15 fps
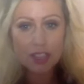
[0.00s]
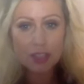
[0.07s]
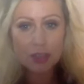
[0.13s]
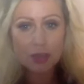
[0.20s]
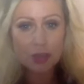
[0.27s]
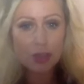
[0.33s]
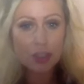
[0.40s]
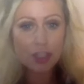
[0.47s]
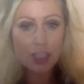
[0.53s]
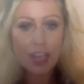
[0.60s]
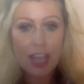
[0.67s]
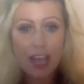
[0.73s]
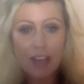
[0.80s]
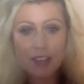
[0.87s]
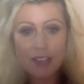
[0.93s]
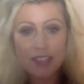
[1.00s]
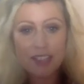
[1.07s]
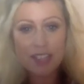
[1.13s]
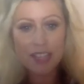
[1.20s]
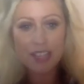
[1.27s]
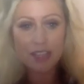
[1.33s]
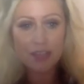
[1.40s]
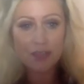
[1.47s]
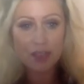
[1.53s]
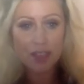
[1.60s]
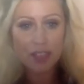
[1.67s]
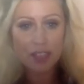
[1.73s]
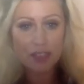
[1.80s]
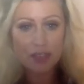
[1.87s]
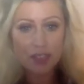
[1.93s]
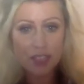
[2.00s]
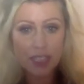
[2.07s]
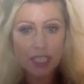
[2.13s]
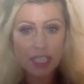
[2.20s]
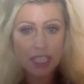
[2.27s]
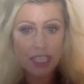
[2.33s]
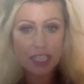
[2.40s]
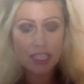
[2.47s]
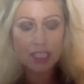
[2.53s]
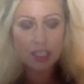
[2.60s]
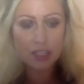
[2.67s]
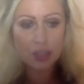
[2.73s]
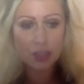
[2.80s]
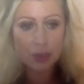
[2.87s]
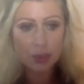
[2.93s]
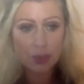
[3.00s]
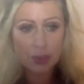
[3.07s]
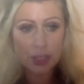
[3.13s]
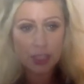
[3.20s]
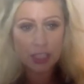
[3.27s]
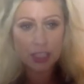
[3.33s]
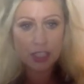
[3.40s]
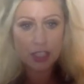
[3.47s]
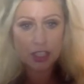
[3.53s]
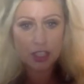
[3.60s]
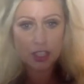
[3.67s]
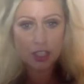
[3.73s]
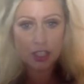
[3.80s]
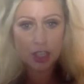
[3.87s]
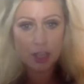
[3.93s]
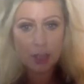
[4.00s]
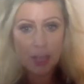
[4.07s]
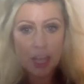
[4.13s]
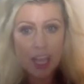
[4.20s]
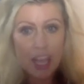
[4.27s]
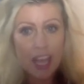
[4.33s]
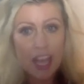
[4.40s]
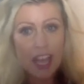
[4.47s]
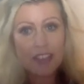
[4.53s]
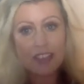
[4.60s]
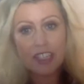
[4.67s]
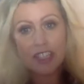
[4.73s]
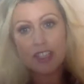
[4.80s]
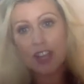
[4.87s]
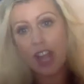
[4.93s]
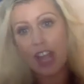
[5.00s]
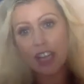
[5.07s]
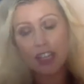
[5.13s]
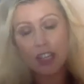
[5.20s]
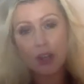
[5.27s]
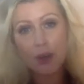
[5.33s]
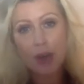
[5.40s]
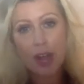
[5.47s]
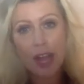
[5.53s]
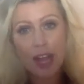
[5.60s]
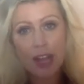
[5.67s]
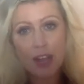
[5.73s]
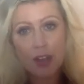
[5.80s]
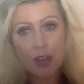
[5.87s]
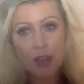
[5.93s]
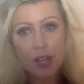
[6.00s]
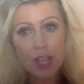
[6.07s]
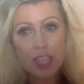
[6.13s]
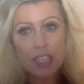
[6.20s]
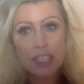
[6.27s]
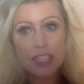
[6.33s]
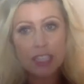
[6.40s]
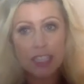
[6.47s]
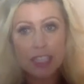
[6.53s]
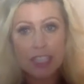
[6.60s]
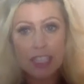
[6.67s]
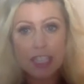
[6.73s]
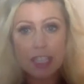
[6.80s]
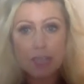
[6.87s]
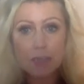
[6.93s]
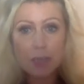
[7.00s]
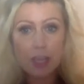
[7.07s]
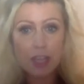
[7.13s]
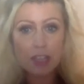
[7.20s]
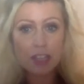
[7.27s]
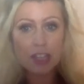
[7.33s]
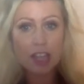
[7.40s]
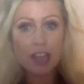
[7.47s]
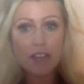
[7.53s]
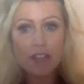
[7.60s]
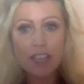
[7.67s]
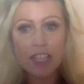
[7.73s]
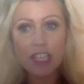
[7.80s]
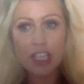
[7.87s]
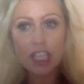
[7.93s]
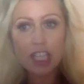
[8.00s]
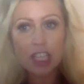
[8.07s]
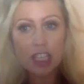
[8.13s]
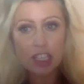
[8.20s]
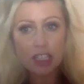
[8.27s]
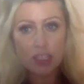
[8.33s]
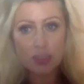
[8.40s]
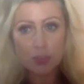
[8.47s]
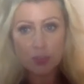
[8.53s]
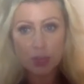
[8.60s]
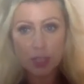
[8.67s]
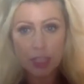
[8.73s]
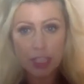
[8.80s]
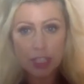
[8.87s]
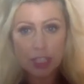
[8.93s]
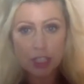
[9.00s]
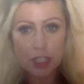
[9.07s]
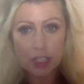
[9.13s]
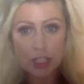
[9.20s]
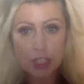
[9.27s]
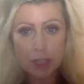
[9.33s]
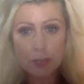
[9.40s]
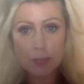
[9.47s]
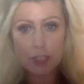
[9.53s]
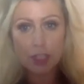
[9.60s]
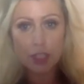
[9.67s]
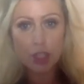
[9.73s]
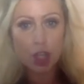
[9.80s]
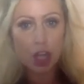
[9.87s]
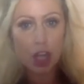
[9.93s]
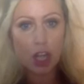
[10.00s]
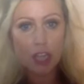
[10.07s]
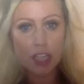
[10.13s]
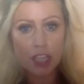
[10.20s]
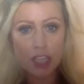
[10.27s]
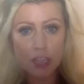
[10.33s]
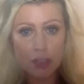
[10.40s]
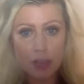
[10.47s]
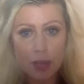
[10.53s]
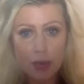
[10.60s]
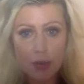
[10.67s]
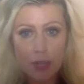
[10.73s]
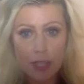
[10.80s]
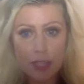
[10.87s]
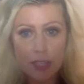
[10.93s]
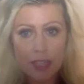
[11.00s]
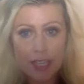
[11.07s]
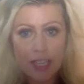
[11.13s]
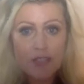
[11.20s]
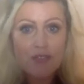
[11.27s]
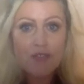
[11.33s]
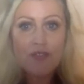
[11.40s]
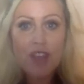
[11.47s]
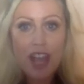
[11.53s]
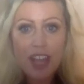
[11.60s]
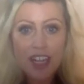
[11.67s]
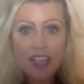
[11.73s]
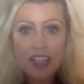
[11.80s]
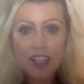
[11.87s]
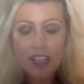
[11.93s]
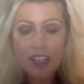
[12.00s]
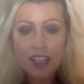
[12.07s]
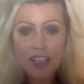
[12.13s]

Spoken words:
learn how to date effectively, get into a relationship, and then not know how to keep a loving relationship strong and growing, like a fire,